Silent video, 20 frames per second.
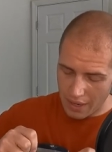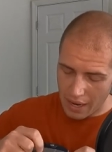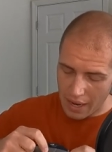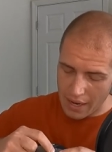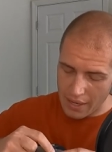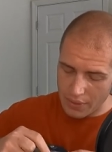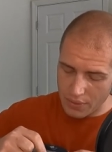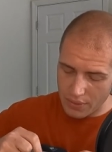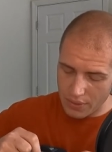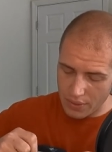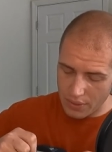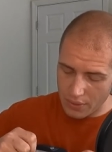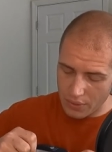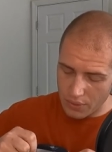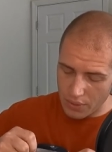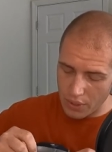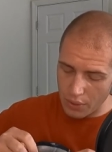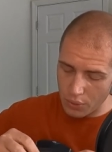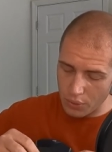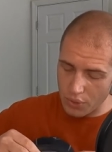has the
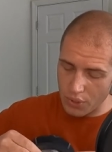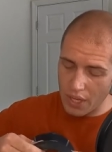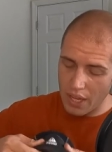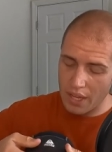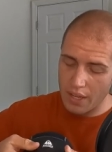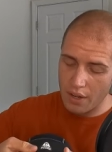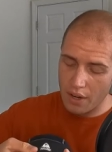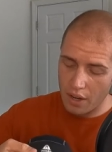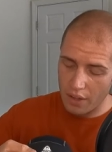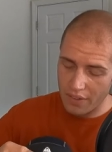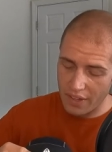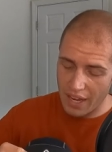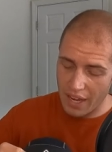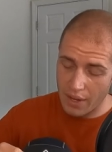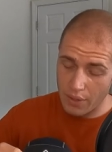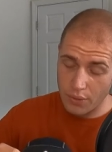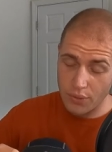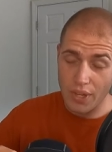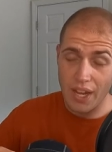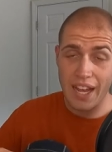seal skin on the
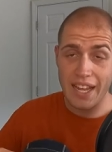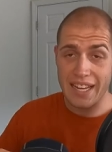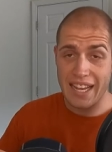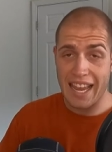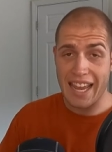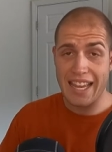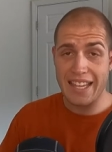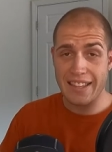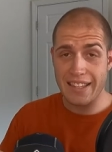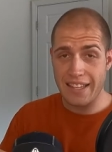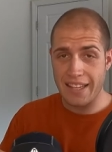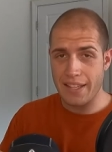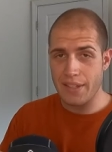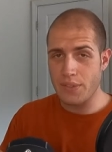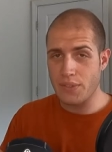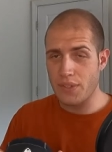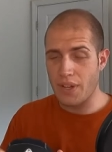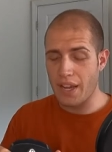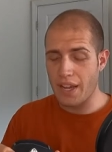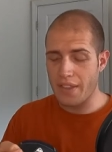outside and the
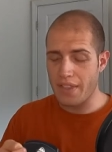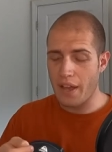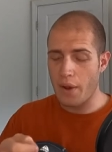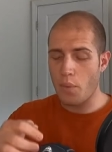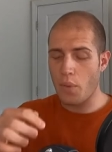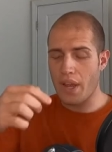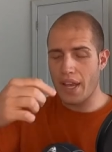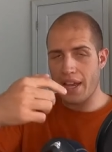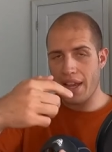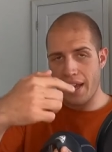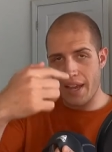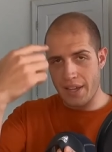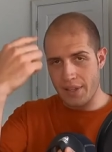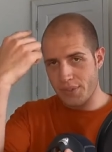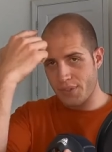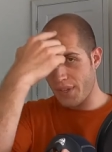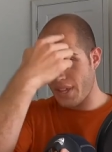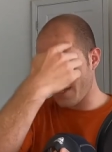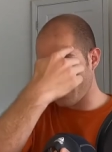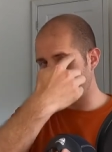inside. That way it
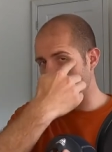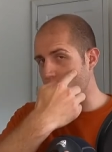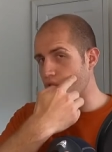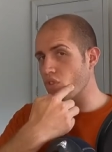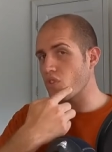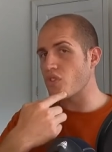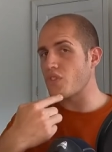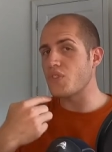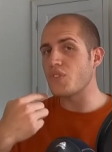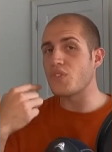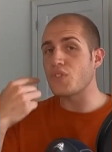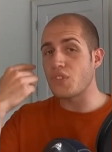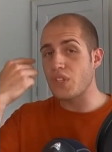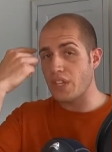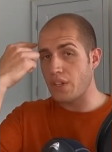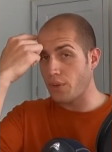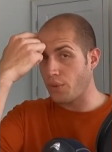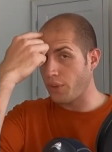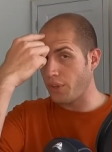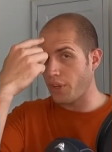has that good
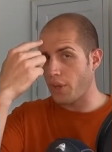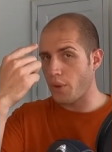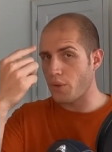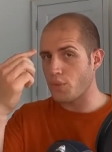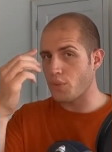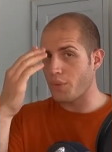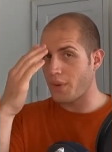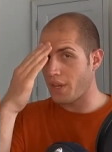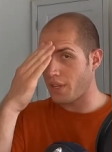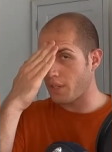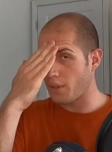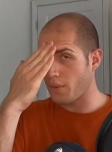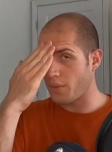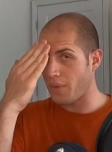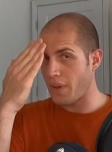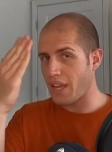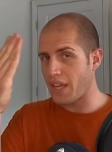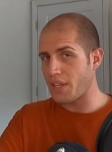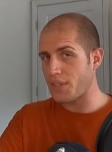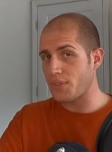seal that goes around your
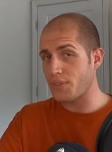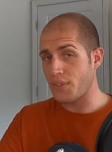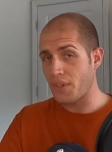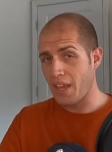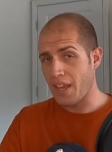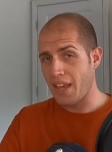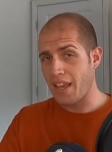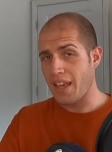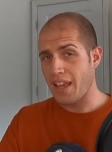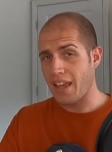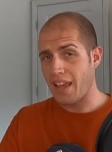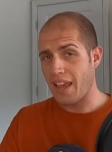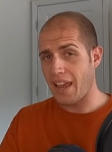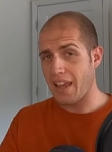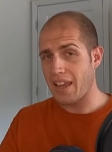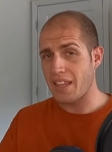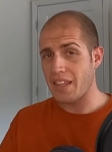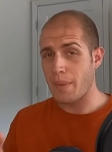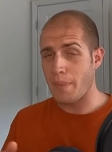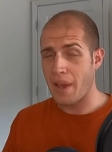face
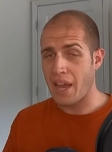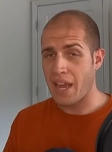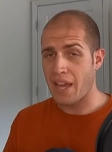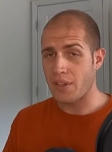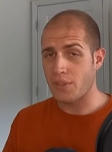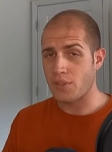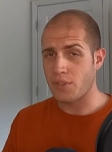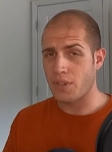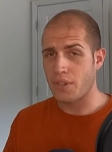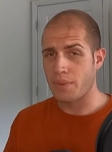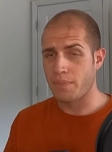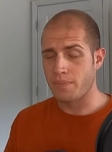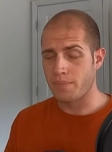and the mask.